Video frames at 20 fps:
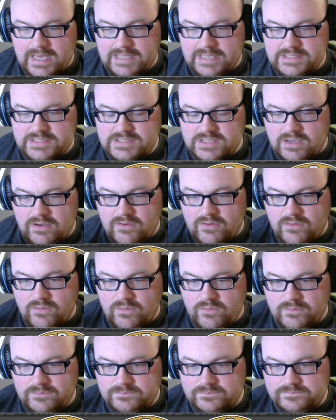And so
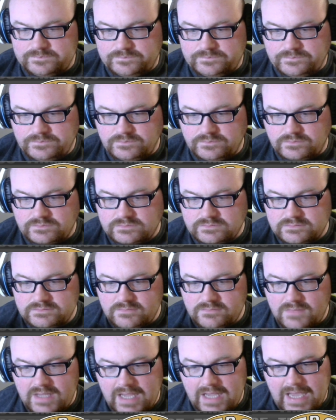
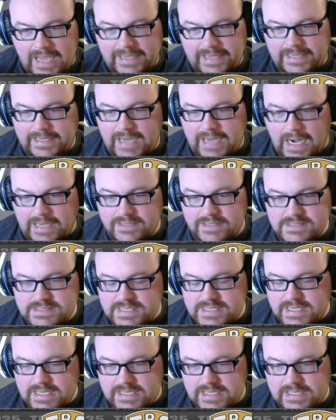I can kind of
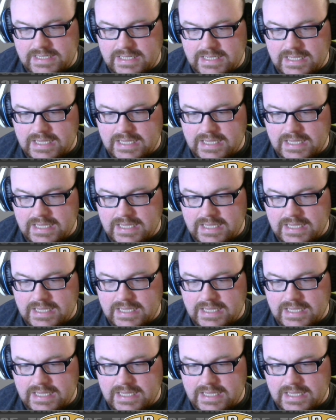see it.